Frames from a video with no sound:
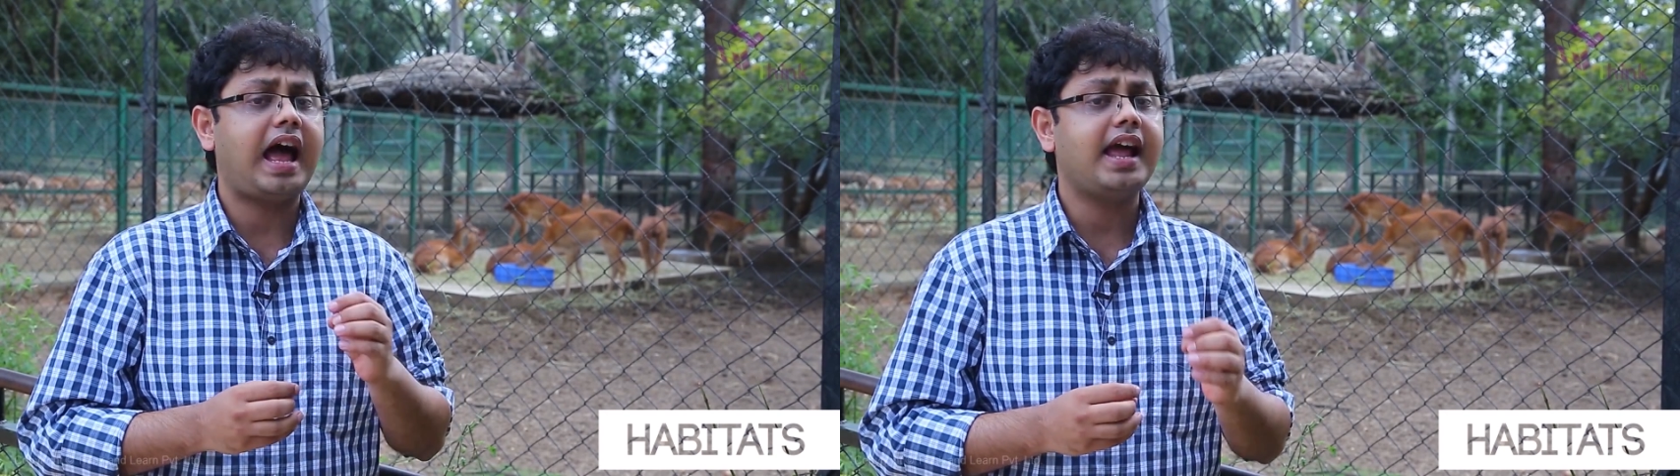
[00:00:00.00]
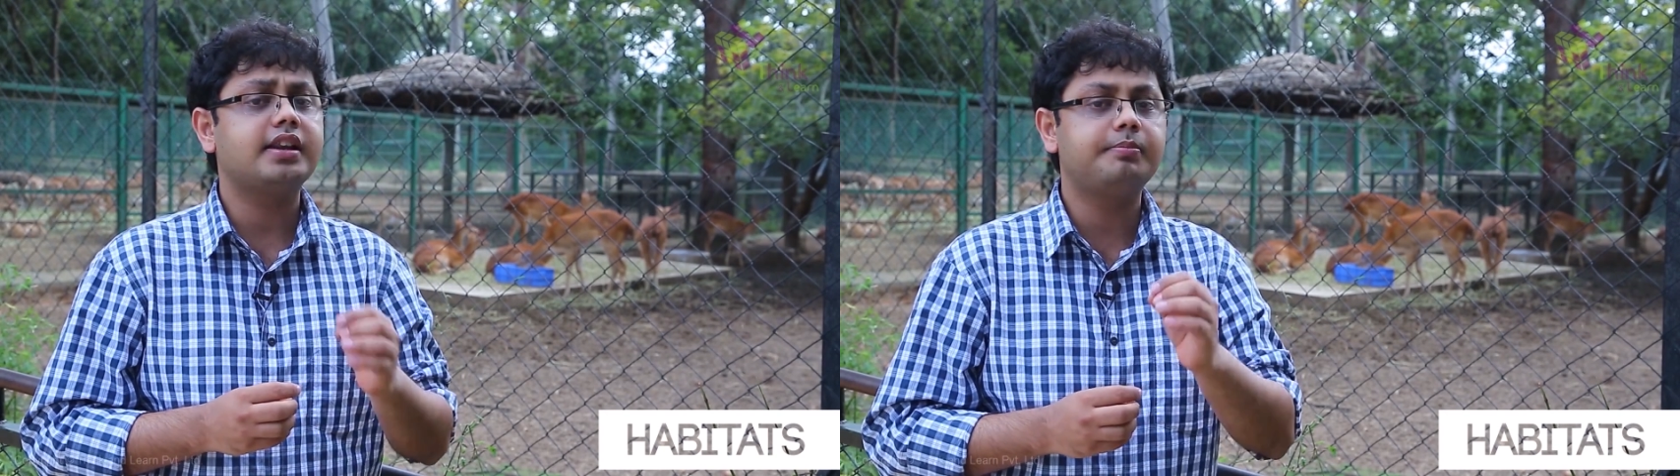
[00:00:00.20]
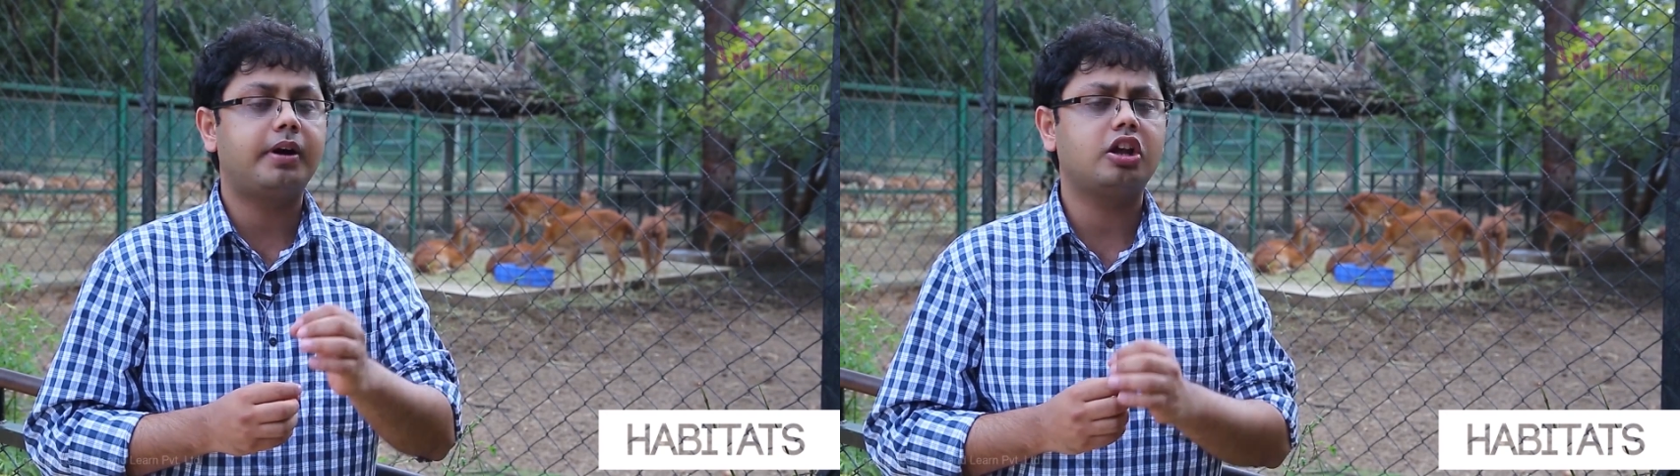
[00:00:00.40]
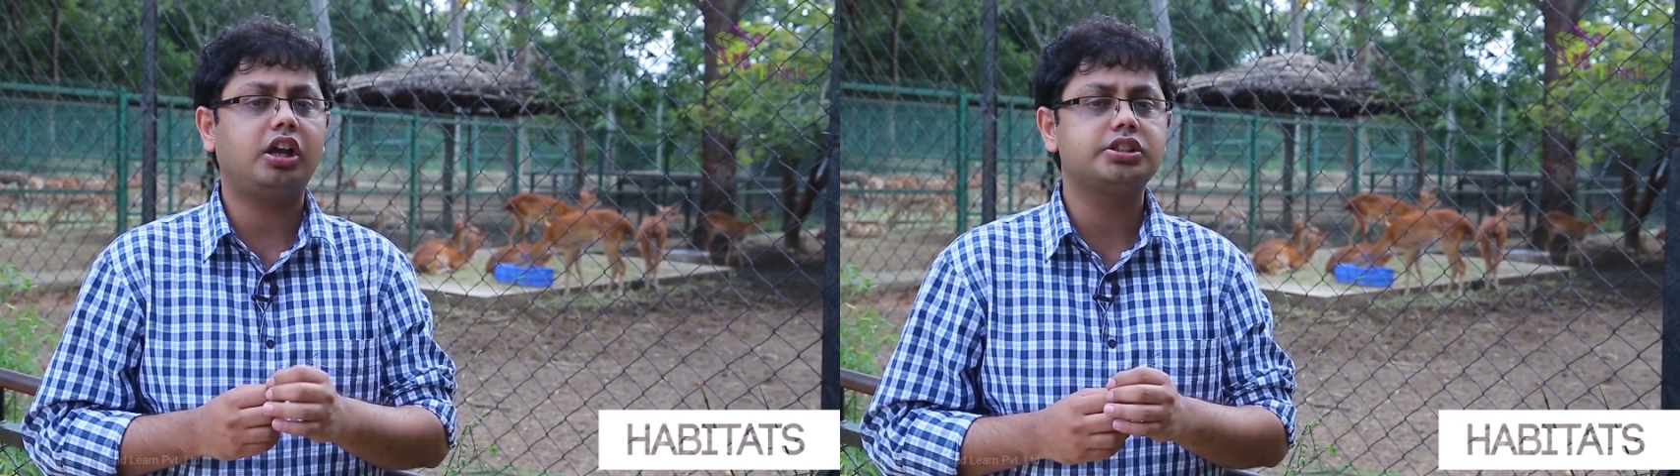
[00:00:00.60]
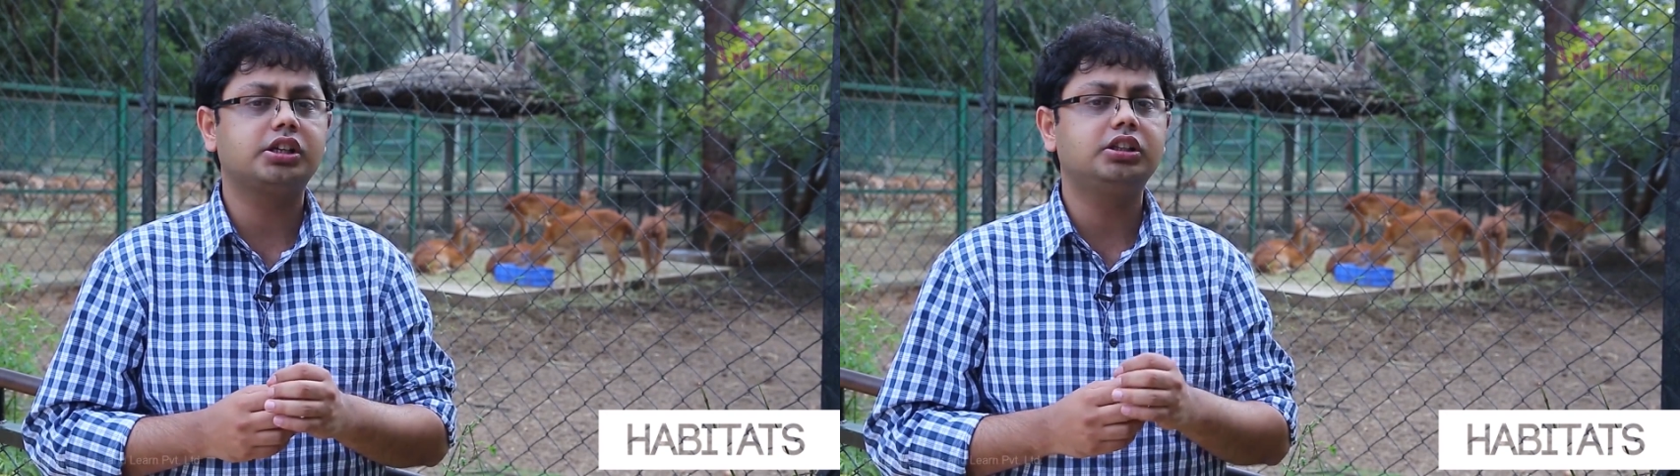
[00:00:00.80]
And in
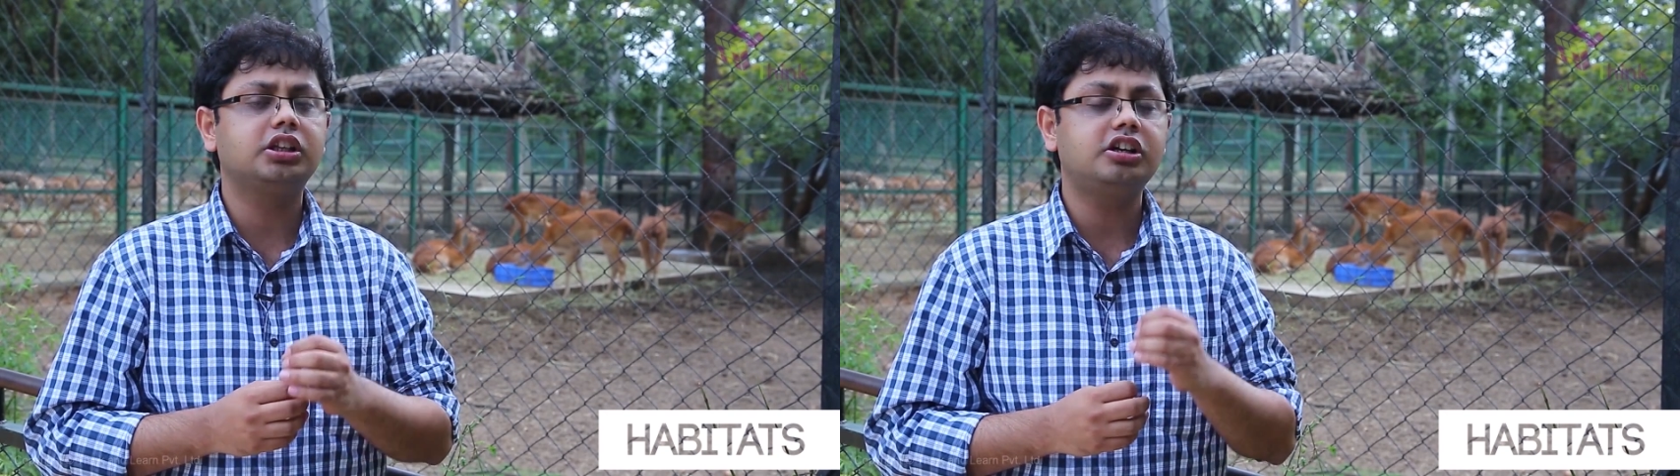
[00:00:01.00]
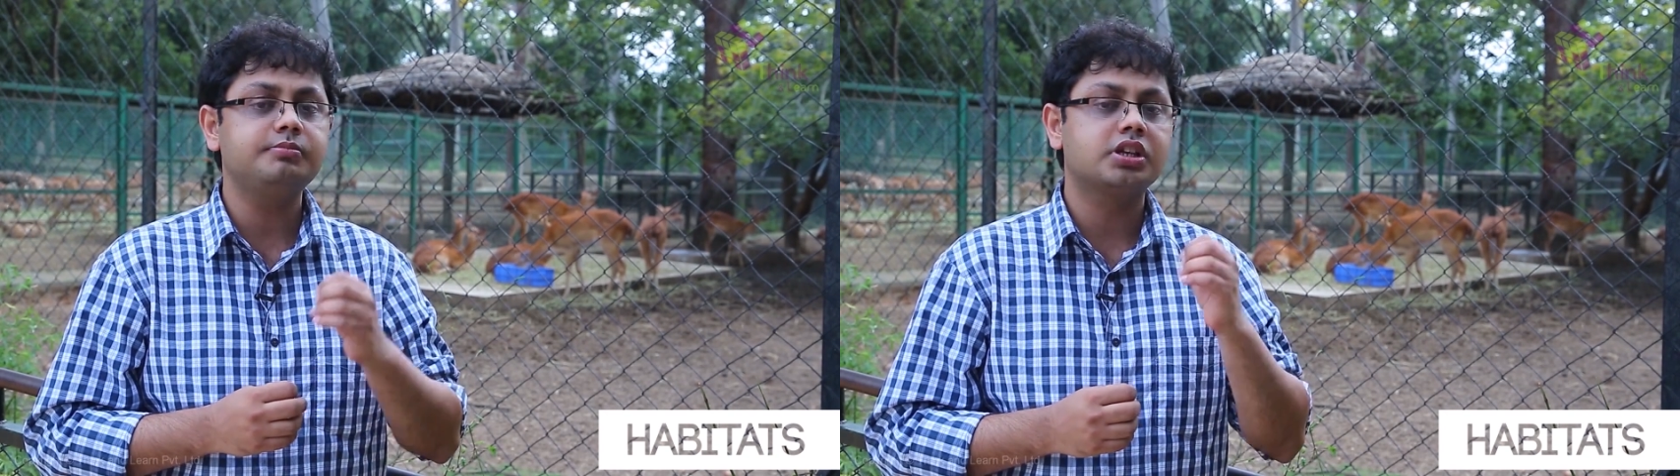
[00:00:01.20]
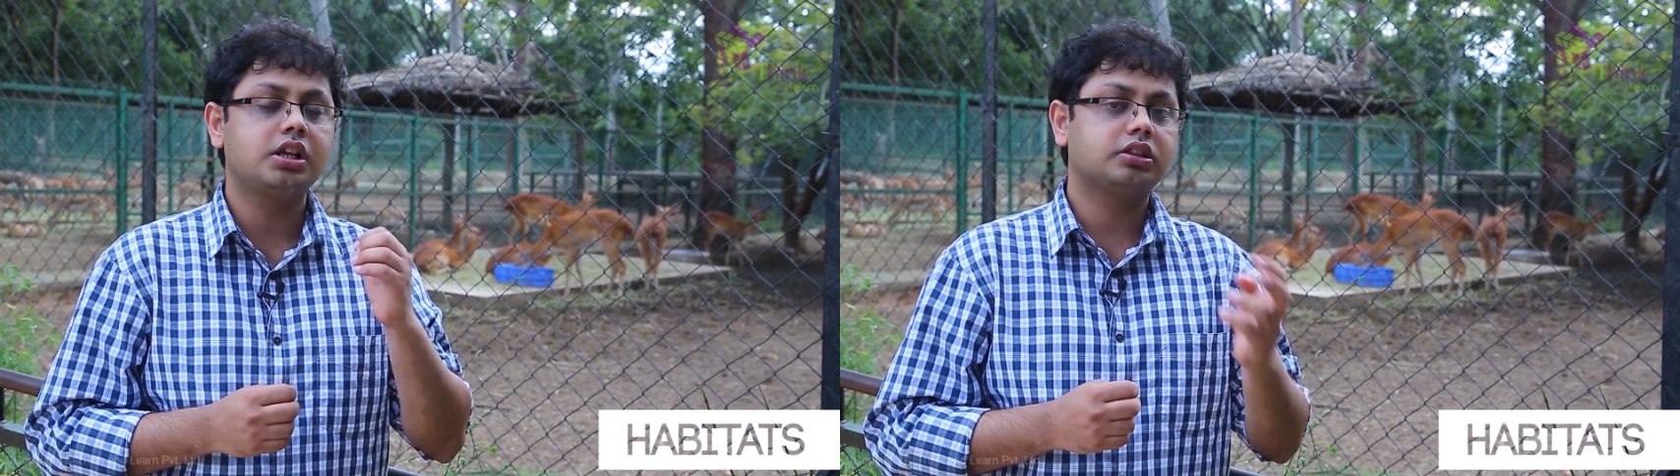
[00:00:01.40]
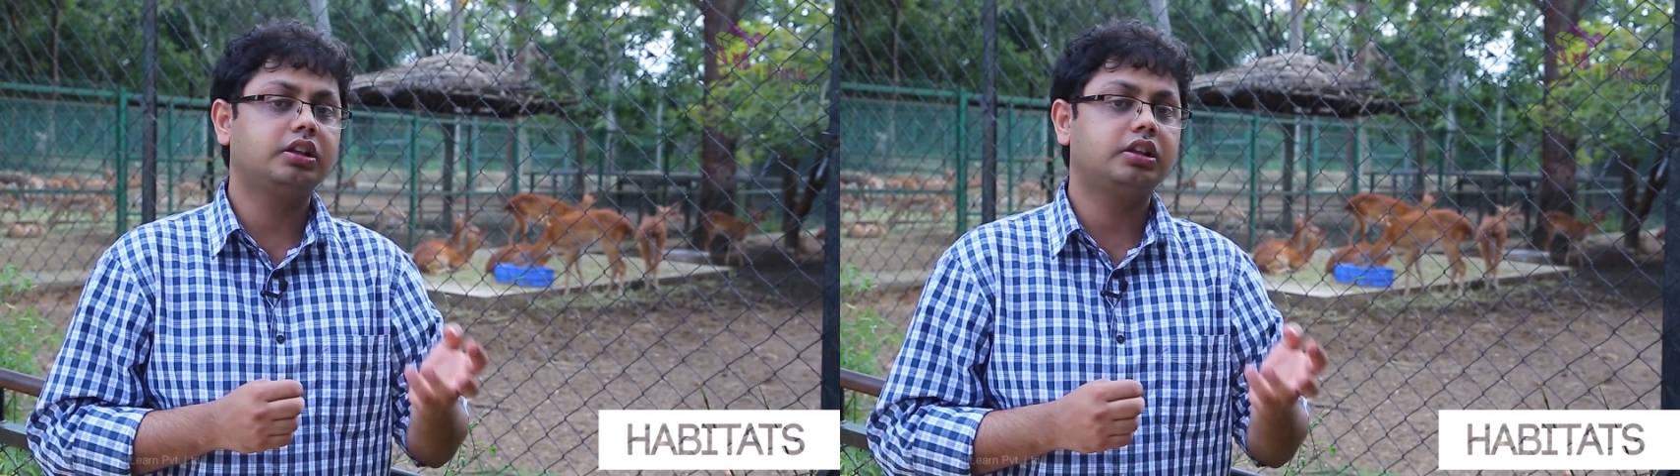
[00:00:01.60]
biological terms,